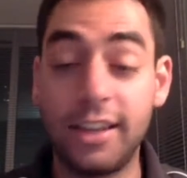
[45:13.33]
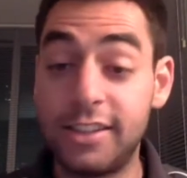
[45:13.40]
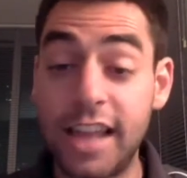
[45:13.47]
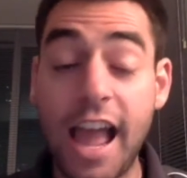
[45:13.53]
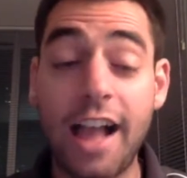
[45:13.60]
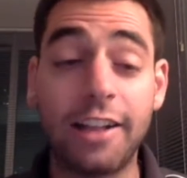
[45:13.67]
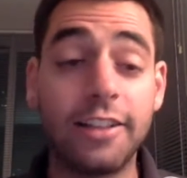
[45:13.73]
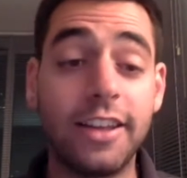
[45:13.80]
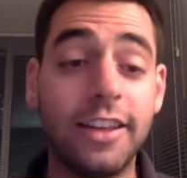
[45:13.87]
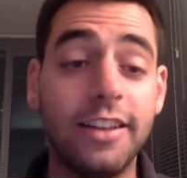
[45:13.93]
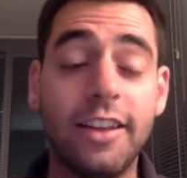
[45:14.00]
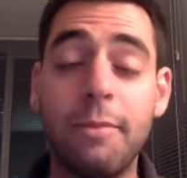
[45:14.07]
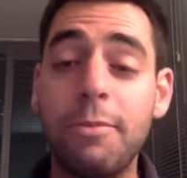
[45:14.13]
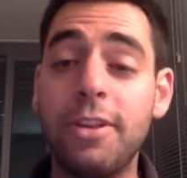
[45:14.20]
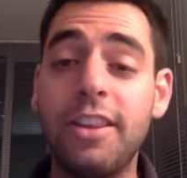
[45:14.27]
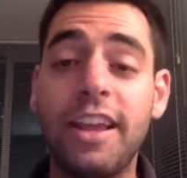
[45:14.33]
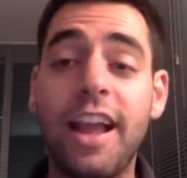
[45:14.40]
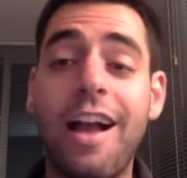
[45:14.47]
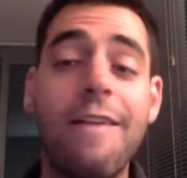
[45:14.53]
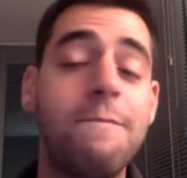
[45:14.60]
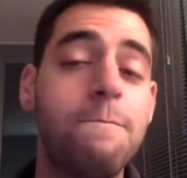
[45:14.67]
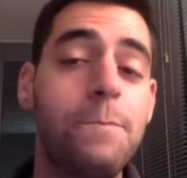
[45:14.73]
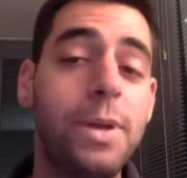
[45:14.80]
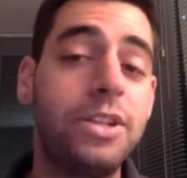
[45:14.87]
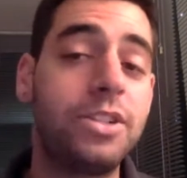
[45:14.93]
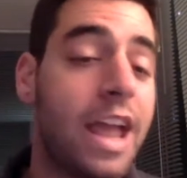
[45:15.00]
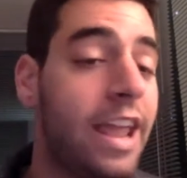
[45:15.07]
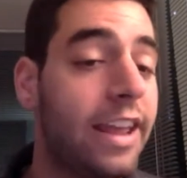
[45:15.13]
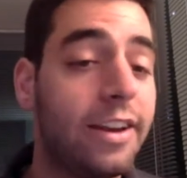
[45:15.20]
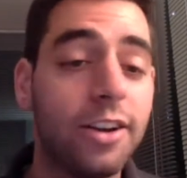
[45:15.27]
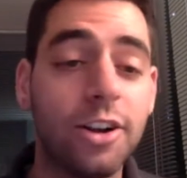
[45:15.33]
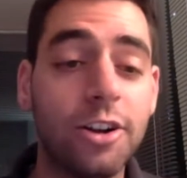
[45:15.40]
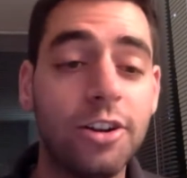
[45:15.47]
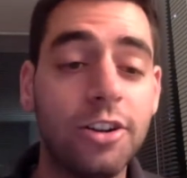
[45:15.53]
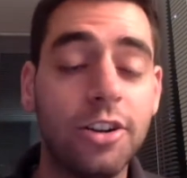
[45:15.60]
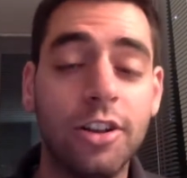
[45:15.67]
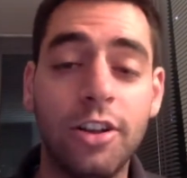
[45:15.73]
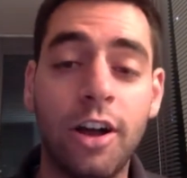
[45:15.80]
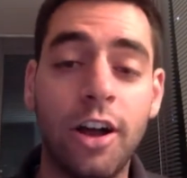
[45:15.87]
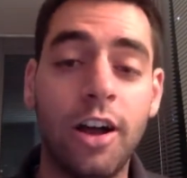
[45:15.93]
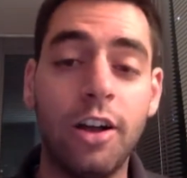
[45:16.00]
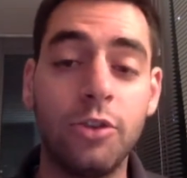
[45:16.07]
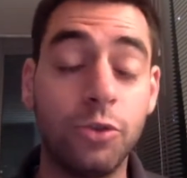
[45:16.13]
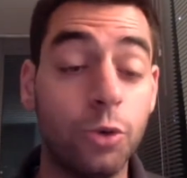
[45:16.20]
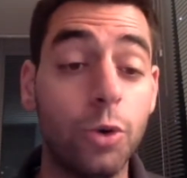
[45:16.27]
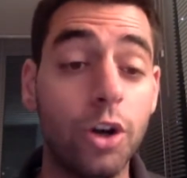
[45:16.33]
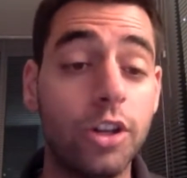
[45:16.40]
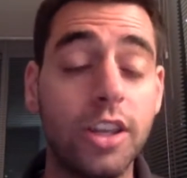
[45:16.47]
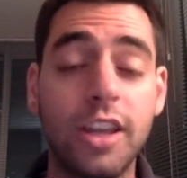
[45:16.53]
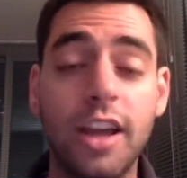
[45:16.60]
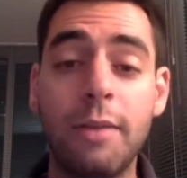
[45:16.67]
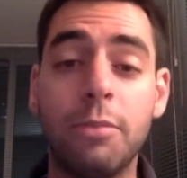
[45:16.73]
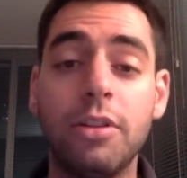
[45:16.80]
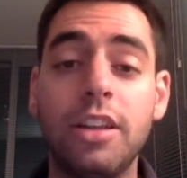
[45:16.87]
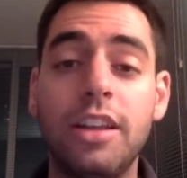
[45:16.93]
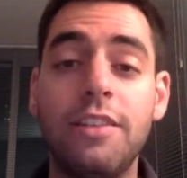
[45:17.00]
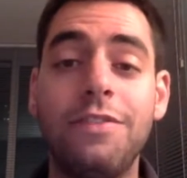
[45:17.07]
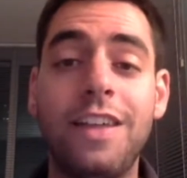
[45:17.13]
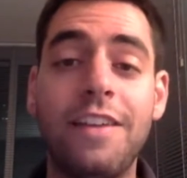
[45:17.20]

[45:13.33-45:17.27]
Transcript: Exactly. They got Mitch Haniger, who's a rookie, I believe.